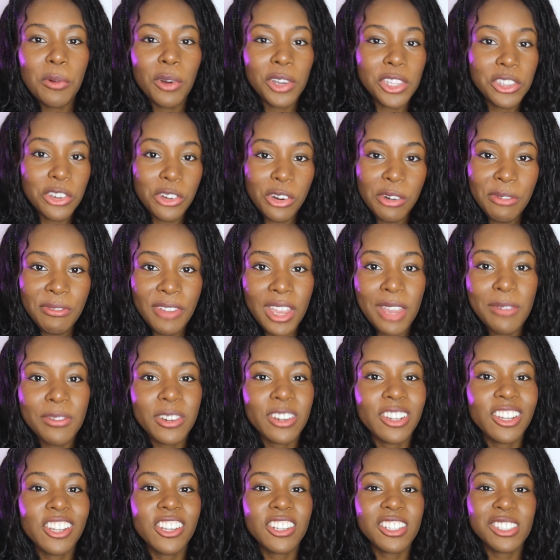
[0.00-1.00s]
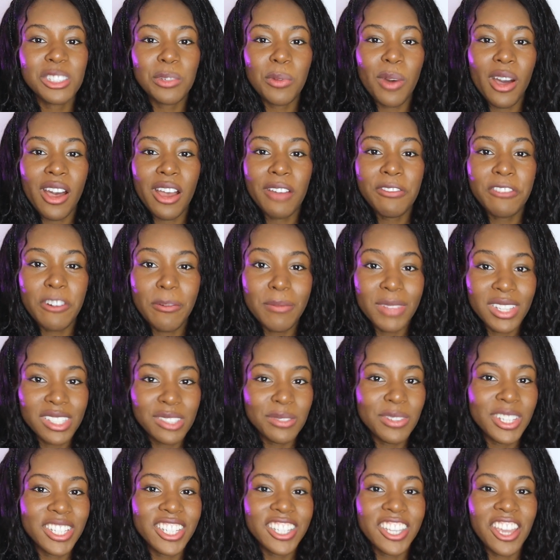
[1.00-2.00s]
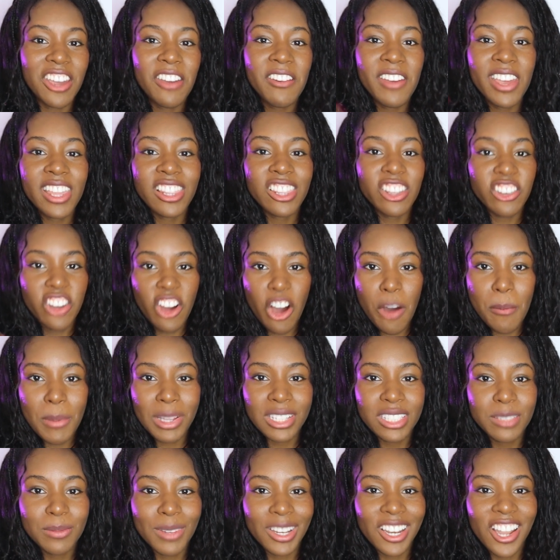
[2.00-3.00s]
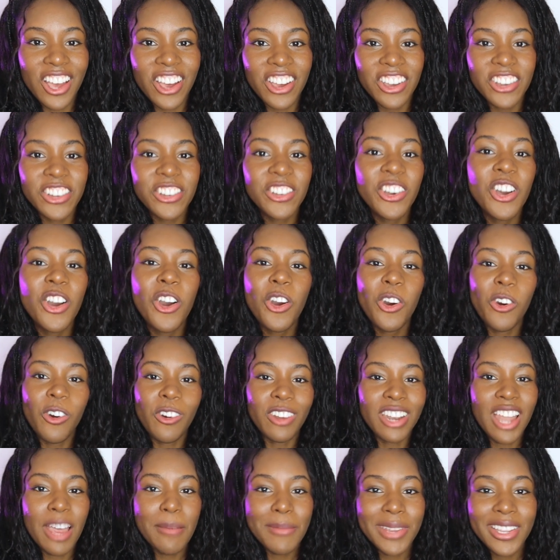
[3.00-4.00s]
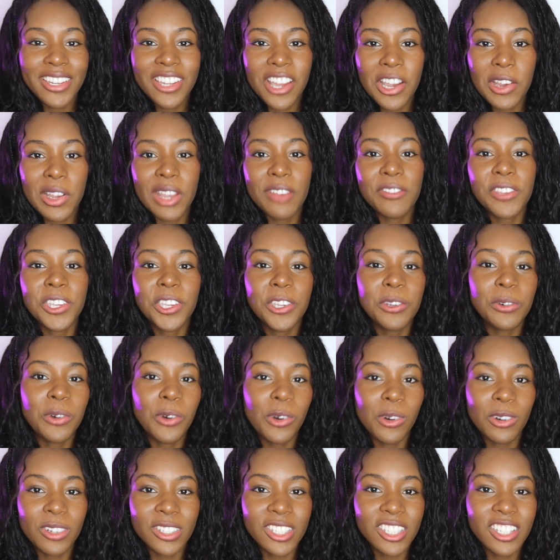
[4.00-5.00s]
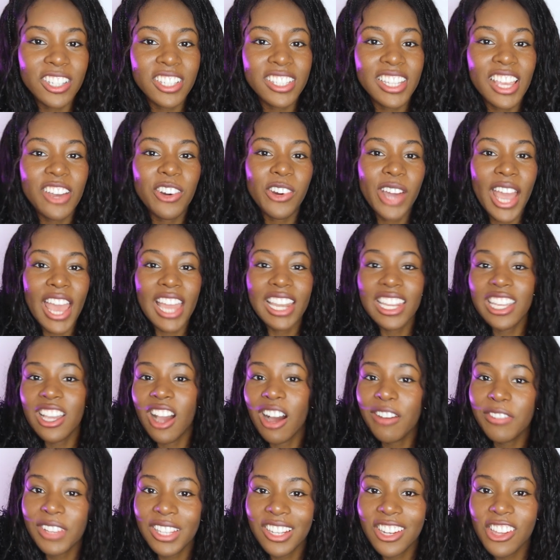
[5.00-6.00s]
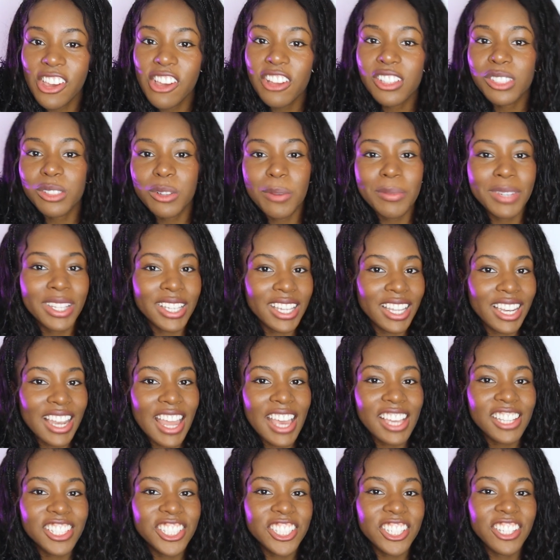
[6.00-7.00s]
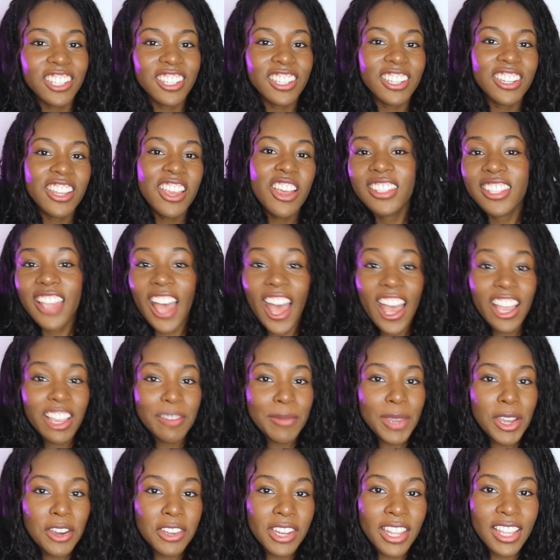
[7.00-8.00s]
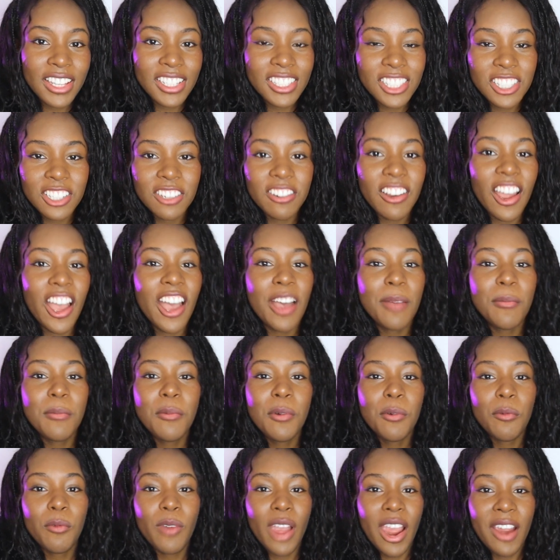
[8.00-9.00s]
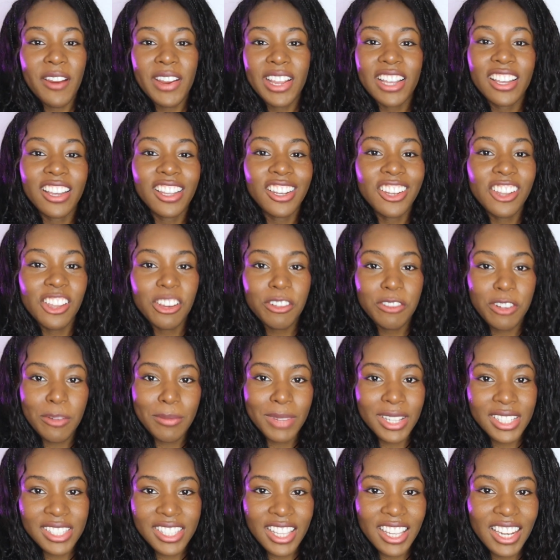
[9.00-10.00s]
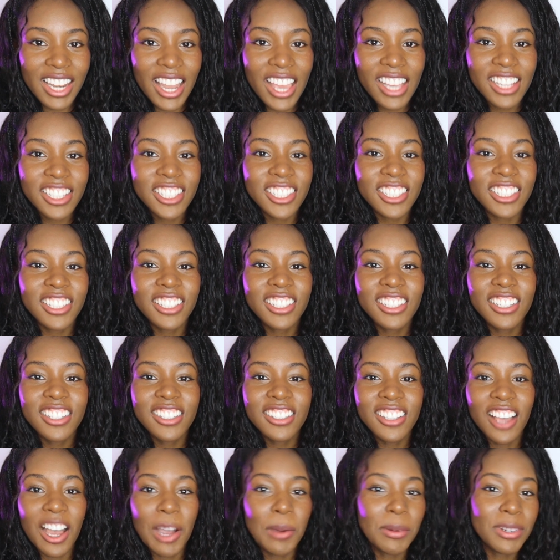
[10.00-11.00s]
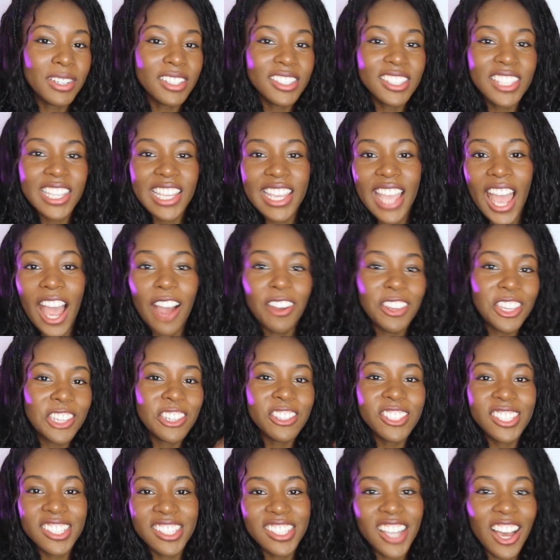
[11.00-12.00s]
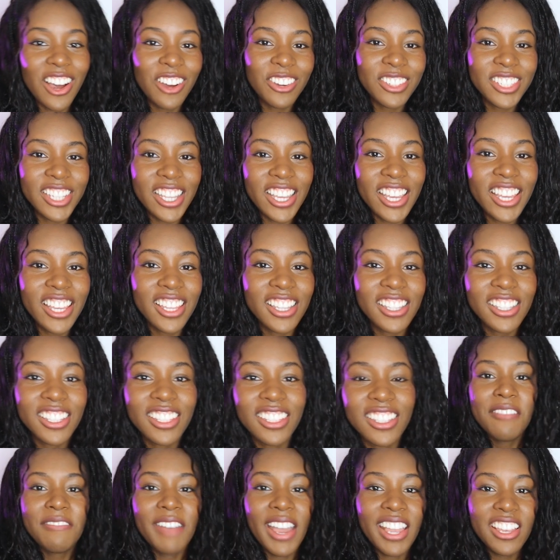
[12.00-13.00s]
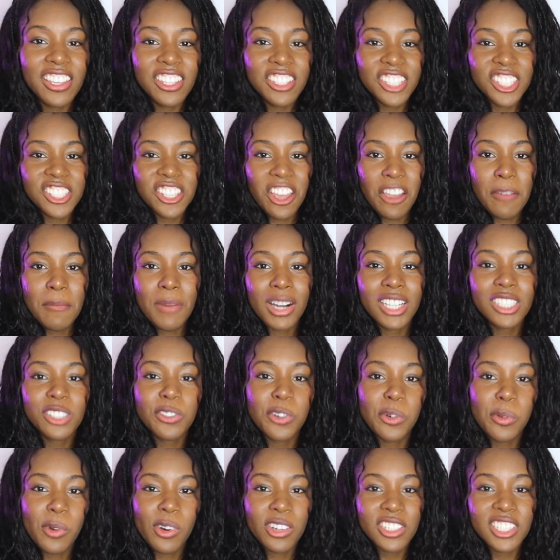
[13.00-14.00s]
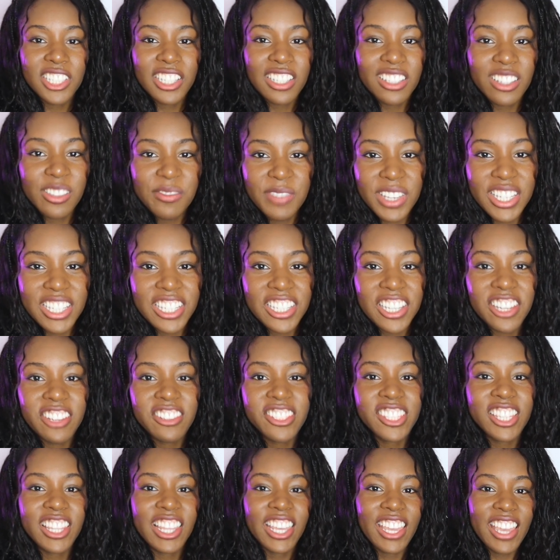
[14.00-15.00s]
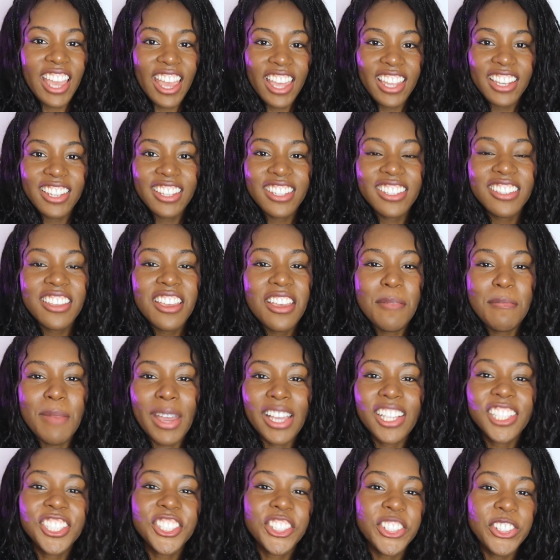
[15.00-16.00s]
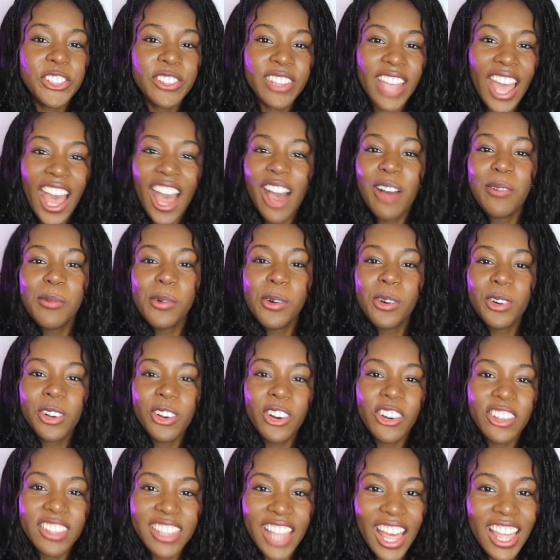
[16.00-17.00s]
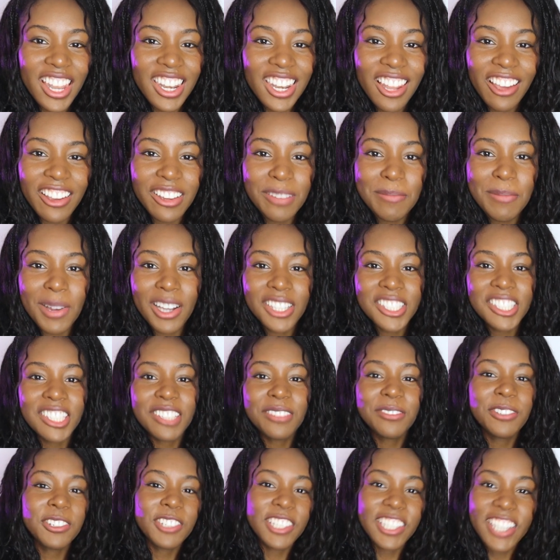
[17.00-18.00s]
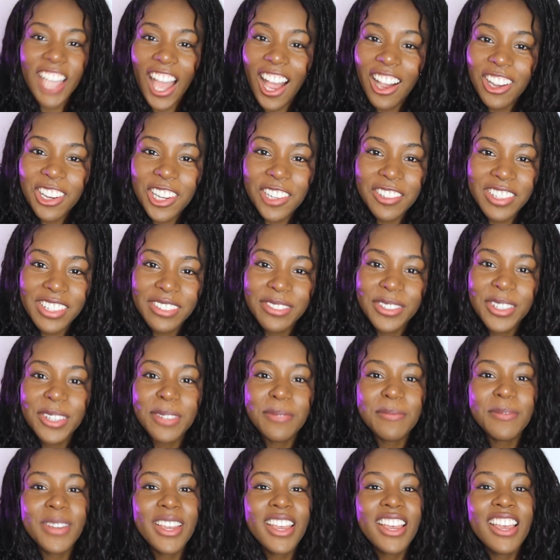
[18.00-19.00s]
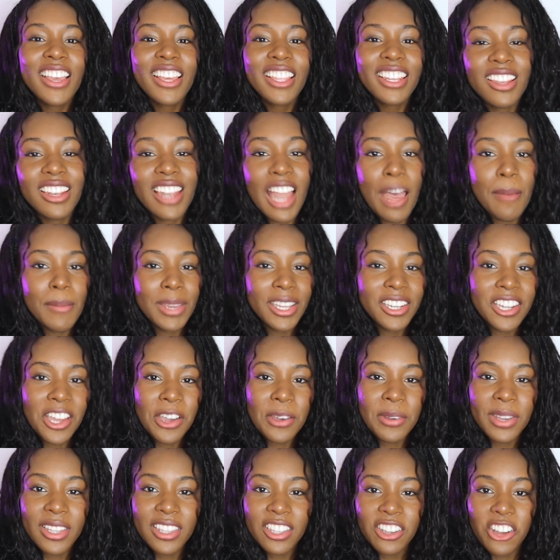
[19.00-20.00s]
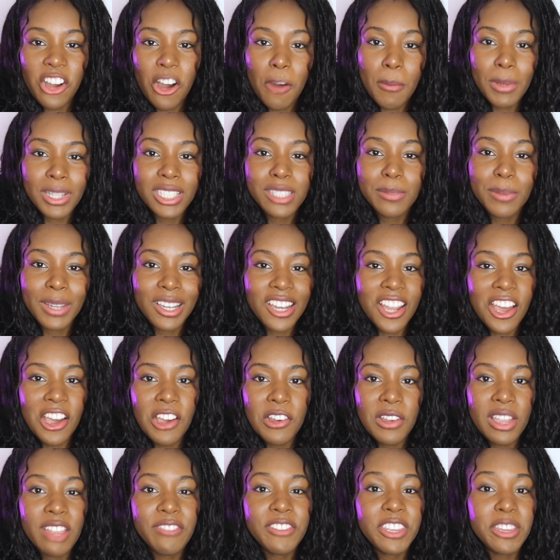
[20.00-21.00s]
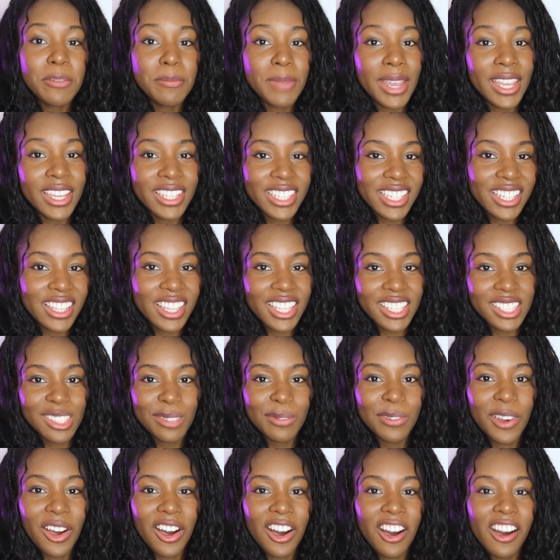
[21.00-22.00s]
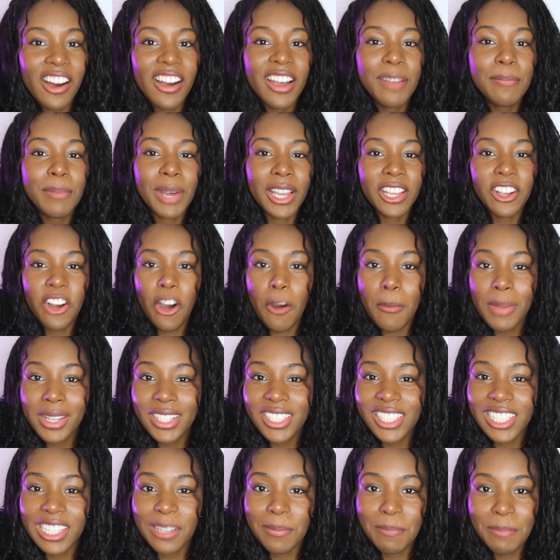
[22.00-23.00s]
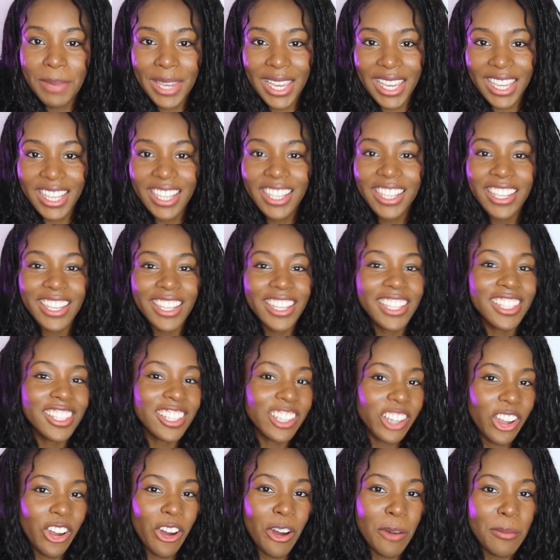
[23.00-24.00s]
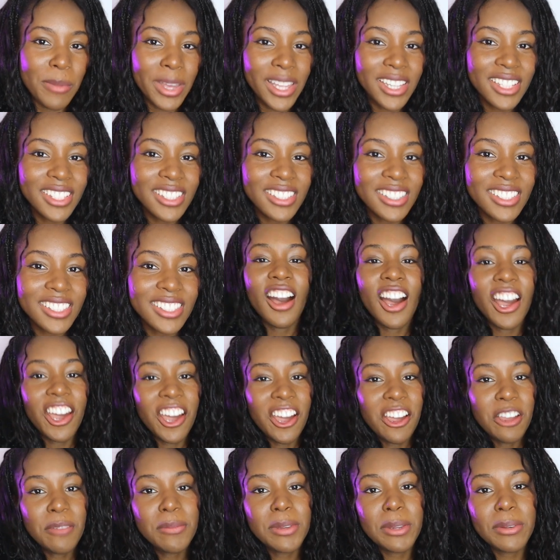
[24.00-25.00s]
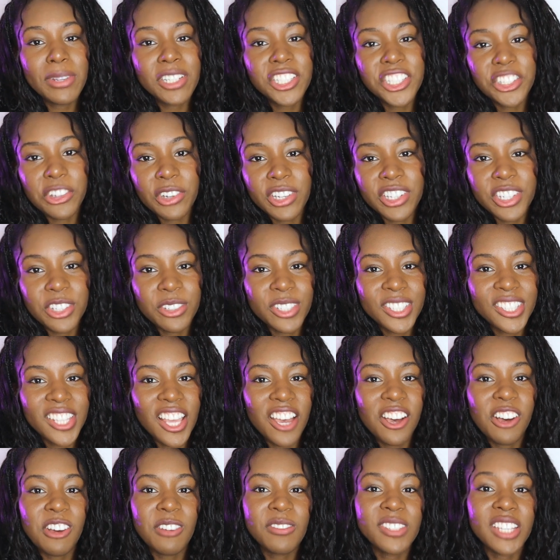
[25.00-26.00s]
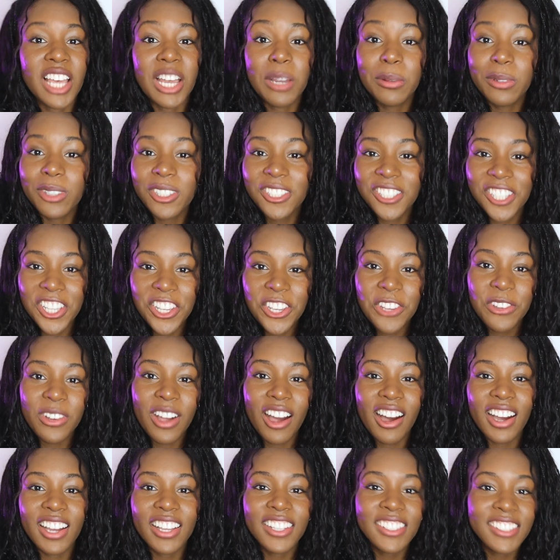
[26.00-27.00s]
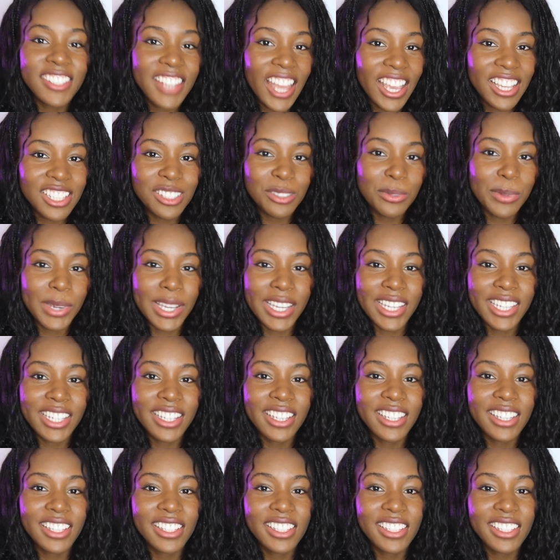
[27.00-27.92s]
what your favorite looks were from this video in the comments below, or let me know if you ordered any other looks from the collection. Tag me on Instagram wearing a look from this collection. I want to see how you styled it. Thank you so much for watching the video to the end. Make sure you catwalk on that like button for the algorithm. Let me know in the comments below if you made it this far by commenting pink in the comments. I hope you enjoyed yourselves. I will see you guys next week.